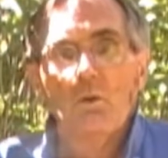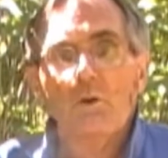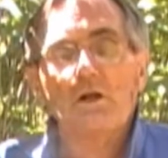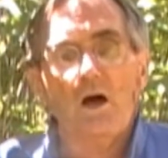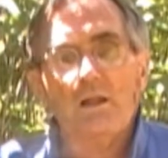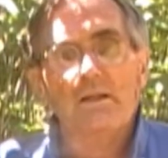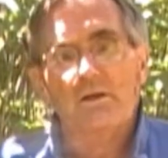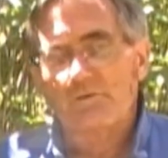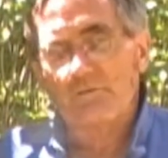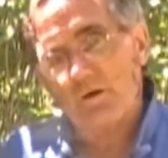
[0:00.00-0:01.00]
We call it
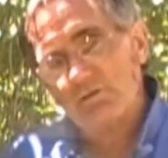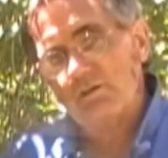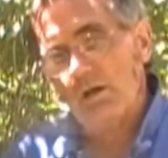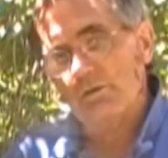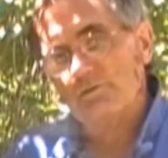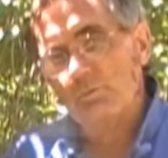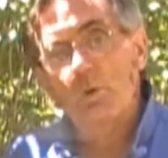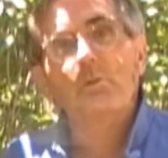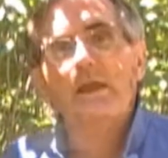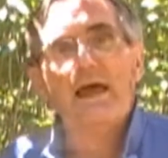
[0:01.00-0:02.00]
a diverse culture
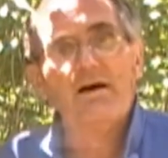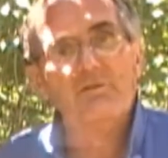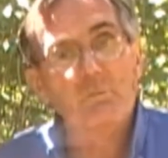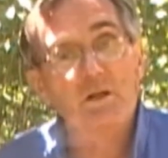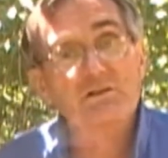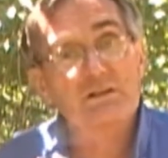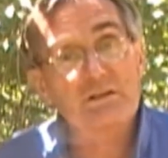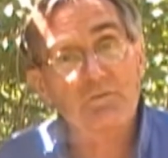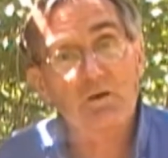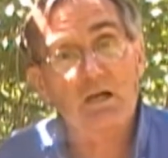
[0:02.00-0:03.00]
when we have a bunch of
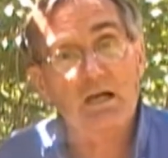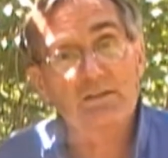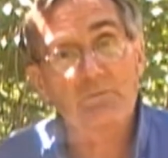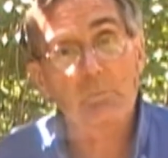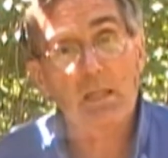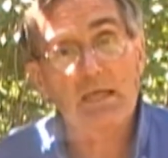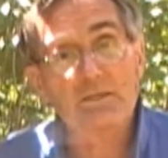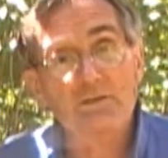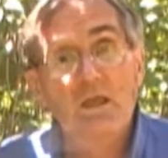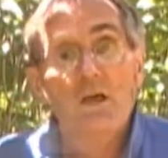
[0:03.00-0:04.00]
different kinds of
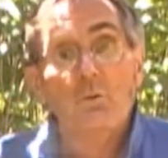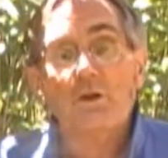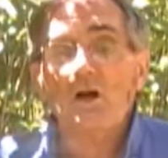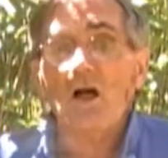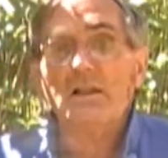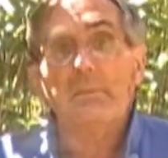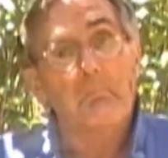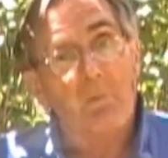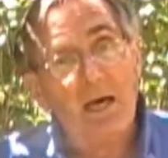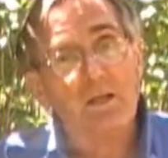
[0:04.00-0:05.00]
plants. We call it
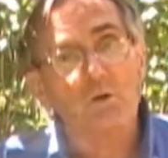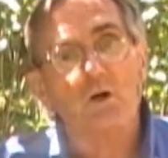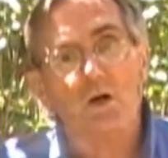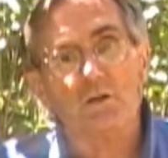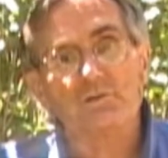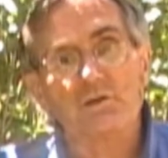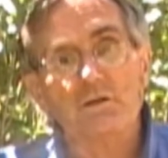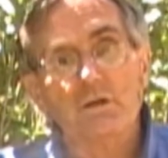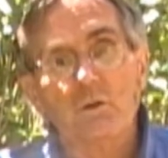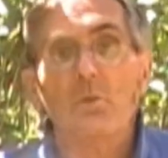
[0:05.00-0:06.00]

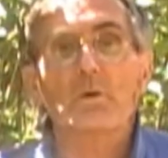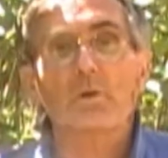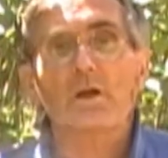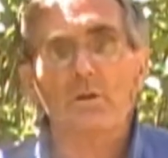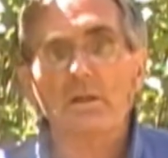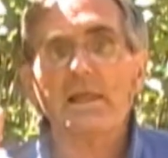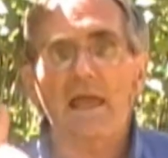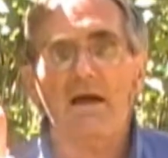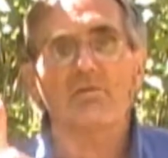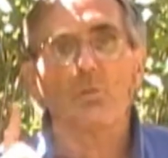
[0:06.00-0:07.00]
monoculture when we only
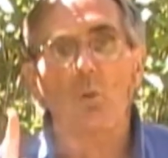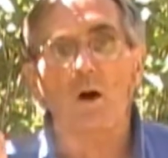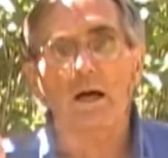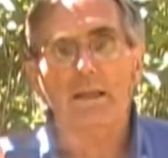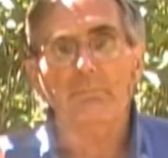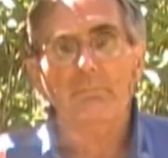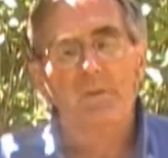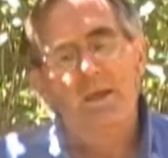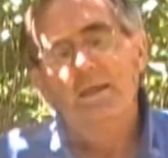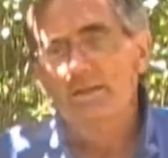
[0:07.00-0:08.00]
have one.
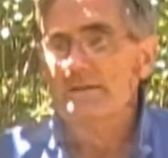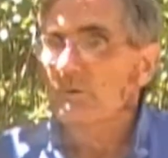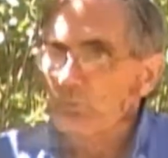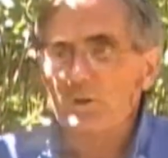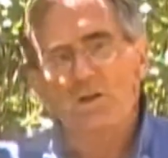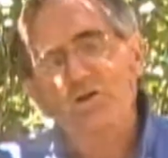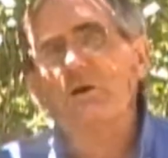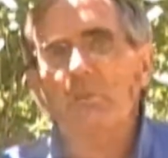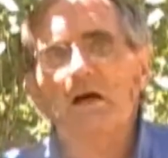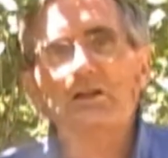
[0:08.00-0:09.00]
We'll look
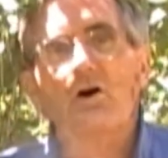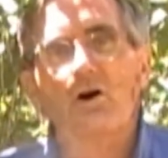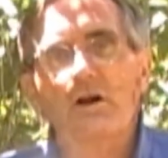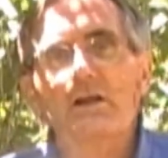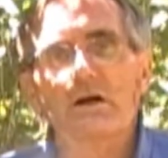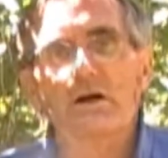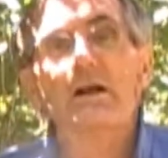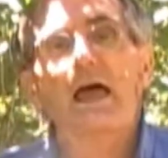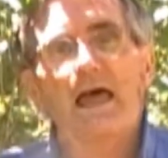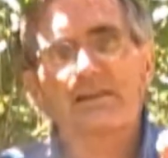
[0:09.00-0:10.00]
at my yard here
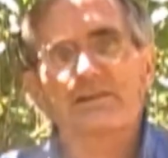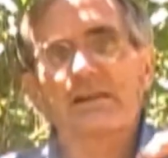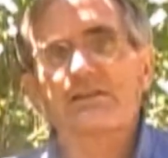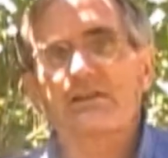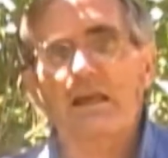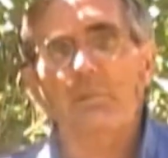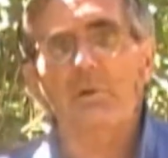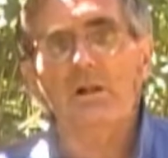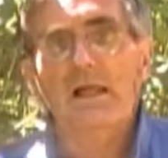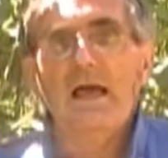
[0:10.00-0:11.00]
as an
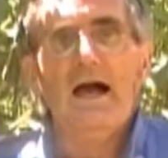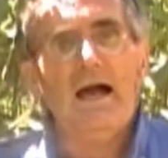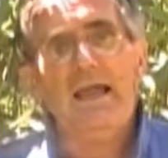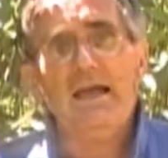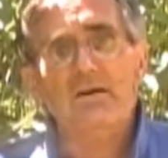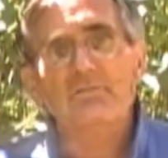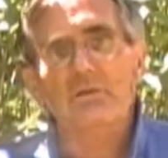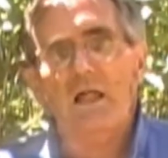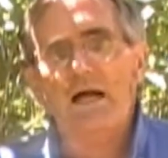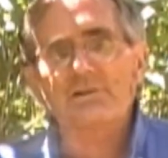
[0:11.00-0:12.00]
example. I have
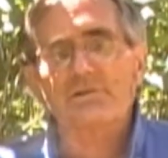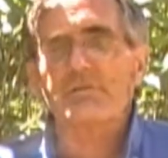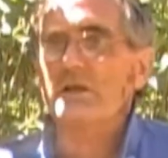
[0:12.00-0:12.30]
lots of